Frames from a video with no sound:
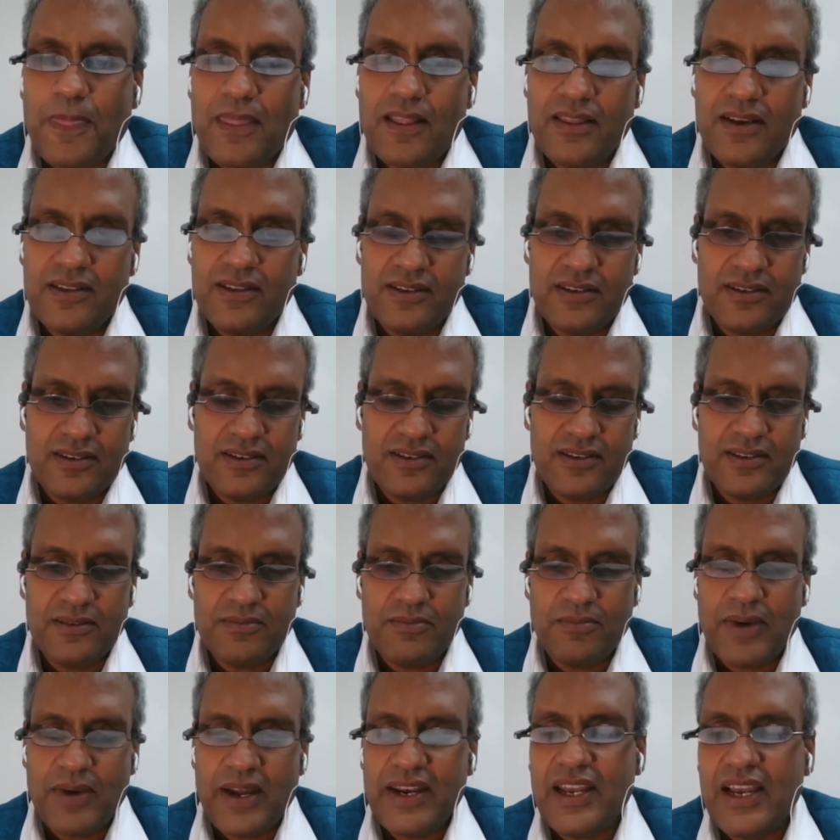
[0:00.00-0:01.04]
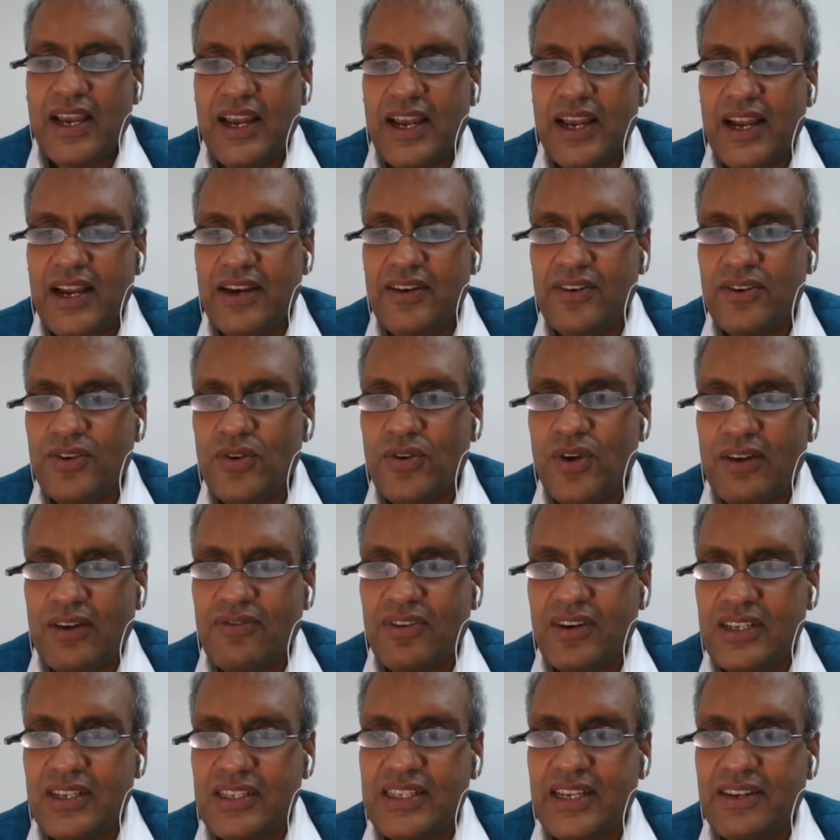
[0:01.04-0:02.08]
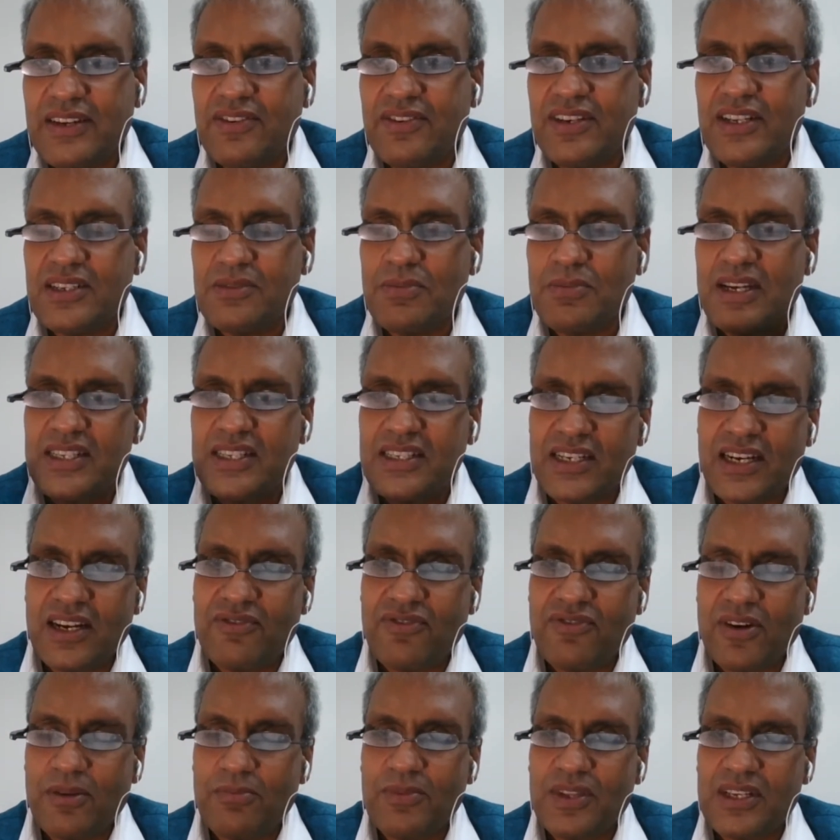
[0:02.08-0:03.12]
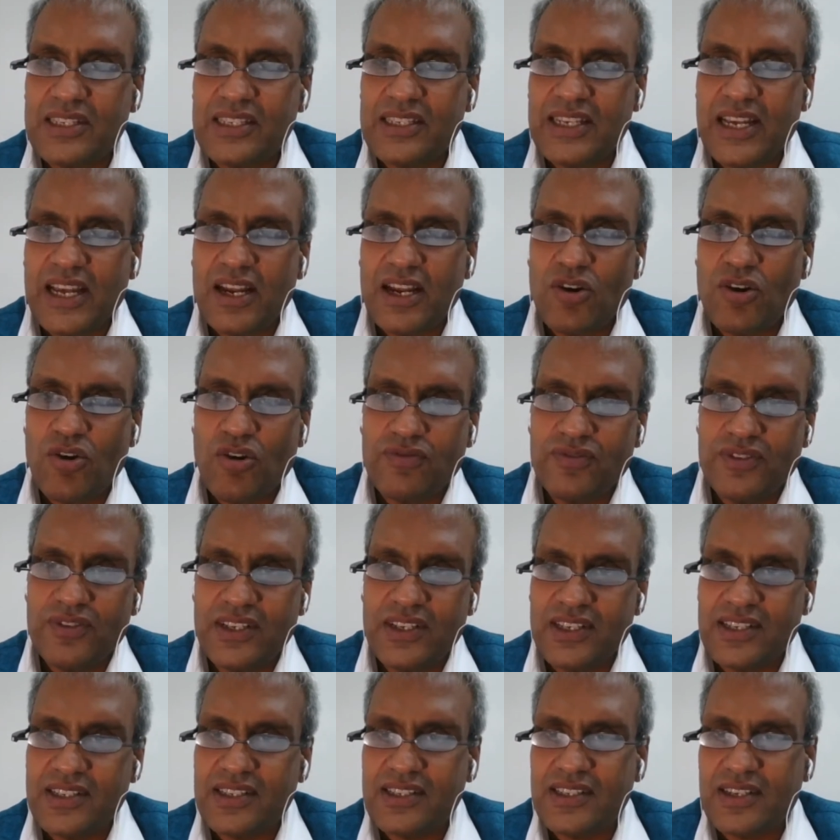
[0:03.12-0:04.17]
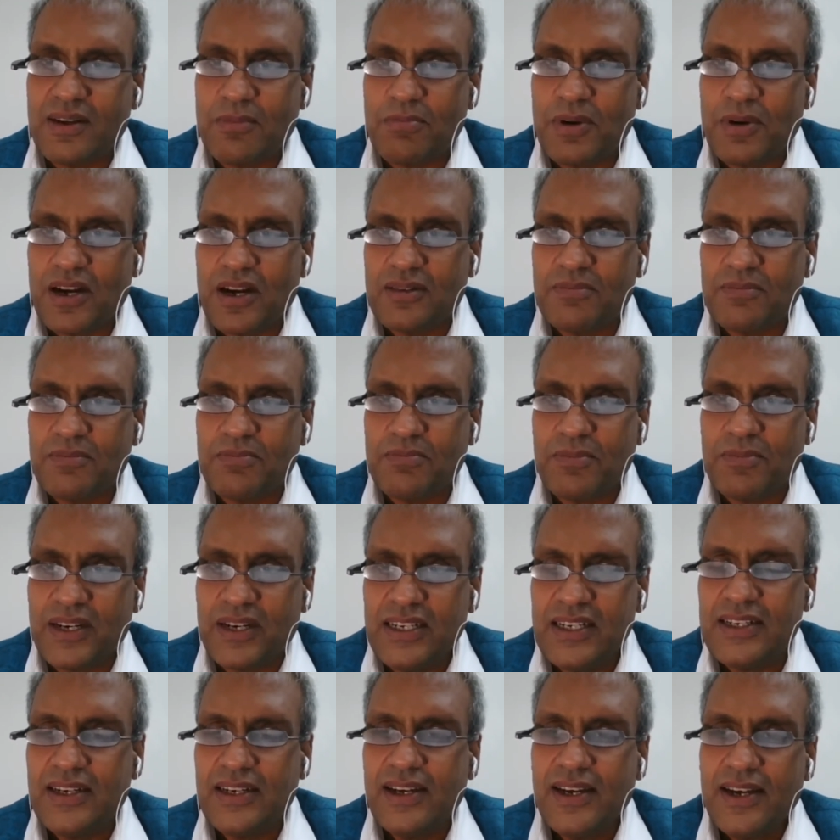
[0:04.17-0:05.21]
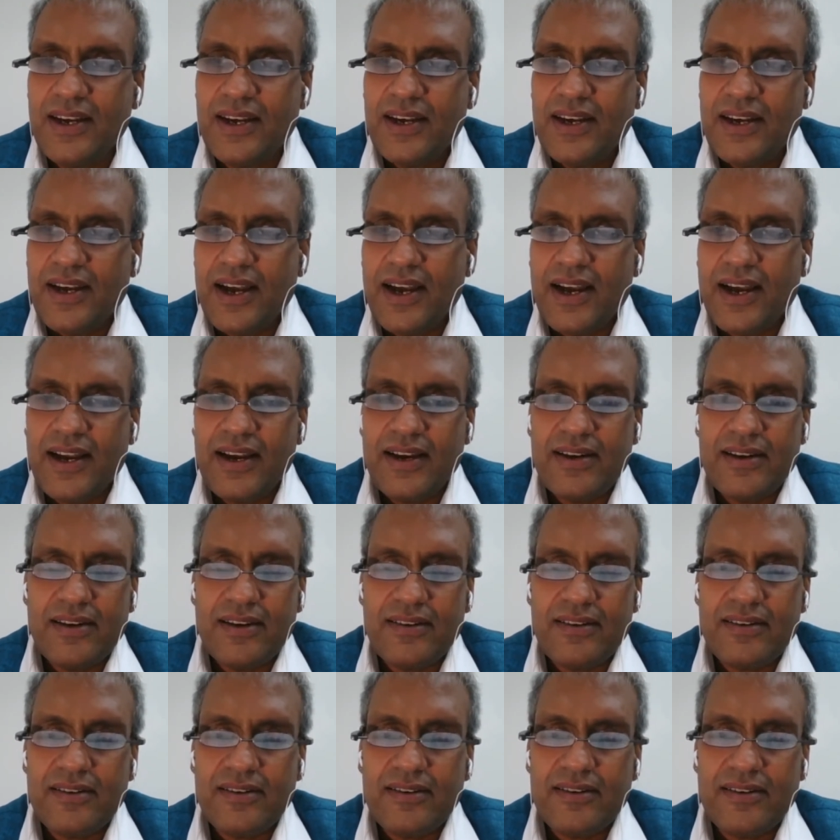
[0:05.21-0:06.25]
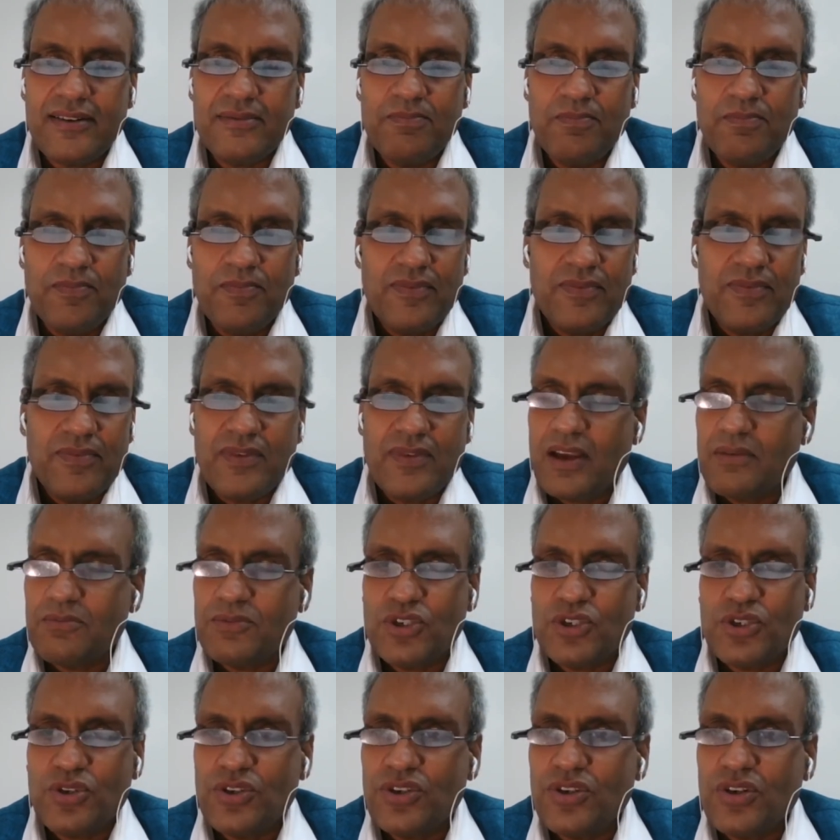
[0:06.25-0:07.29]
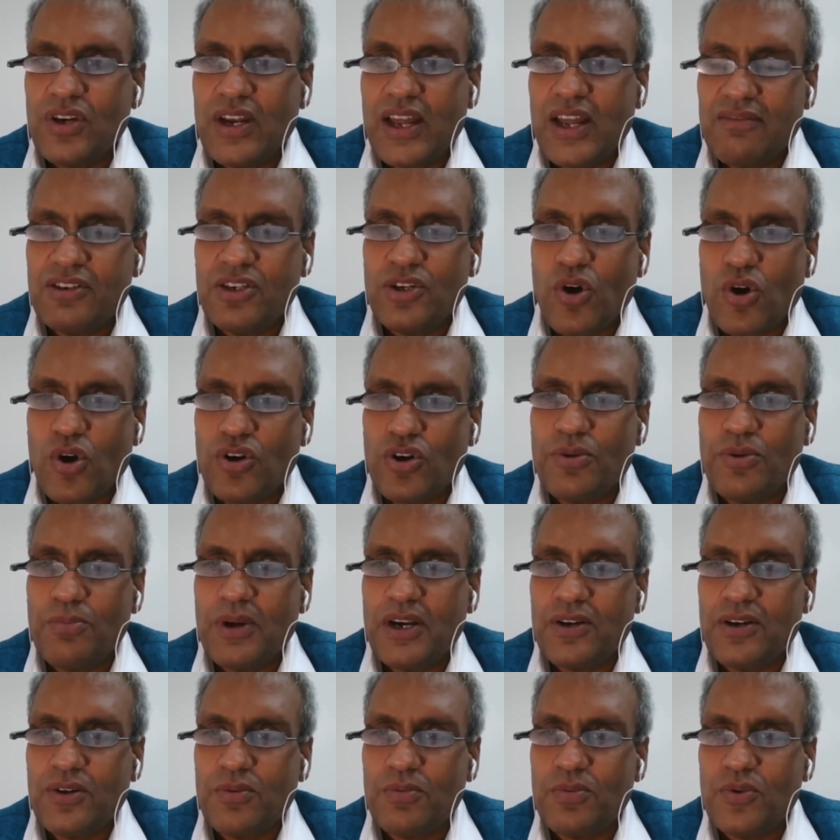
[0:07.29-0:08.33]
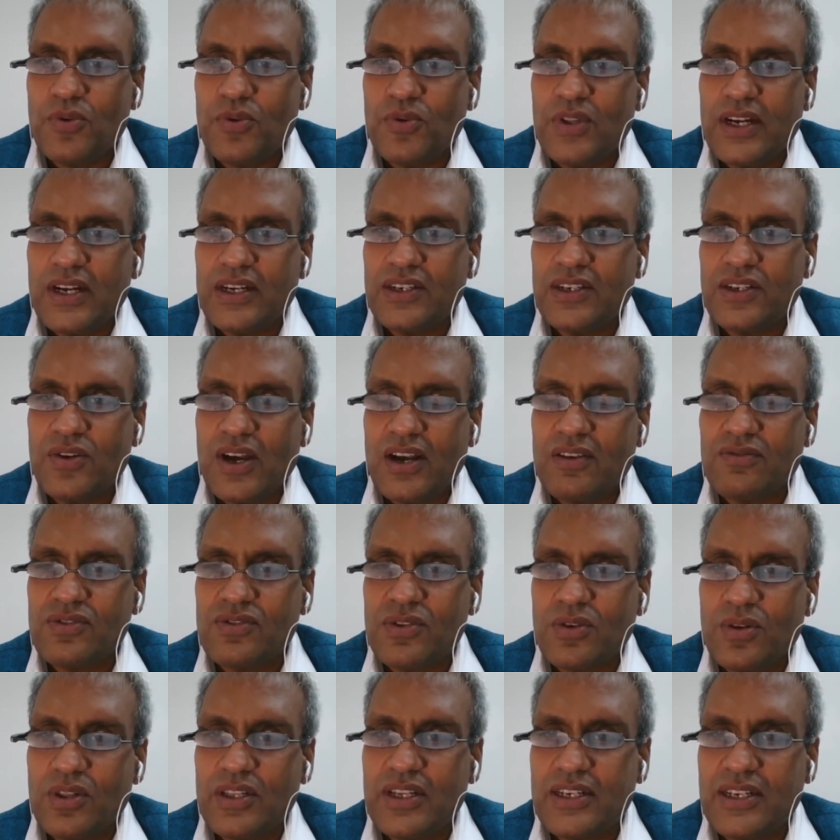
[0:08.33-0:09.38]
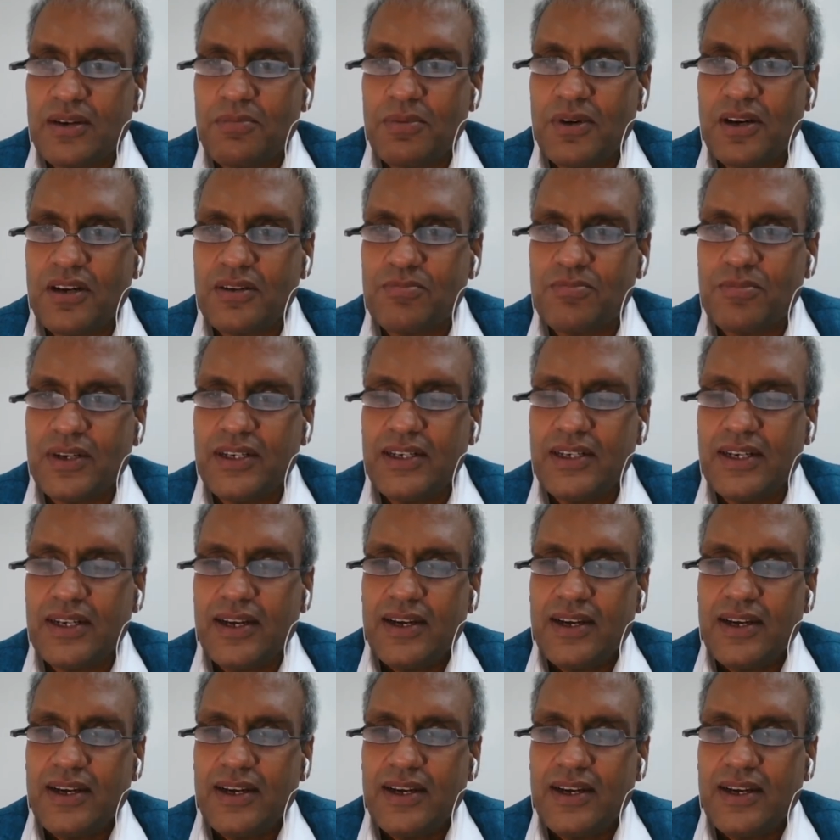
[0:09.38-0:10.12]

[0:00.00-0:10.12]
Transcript: that the money you have received is basically from the sale of this apartment, and I'm sure you'll have a document to prove that you have sold that apartment.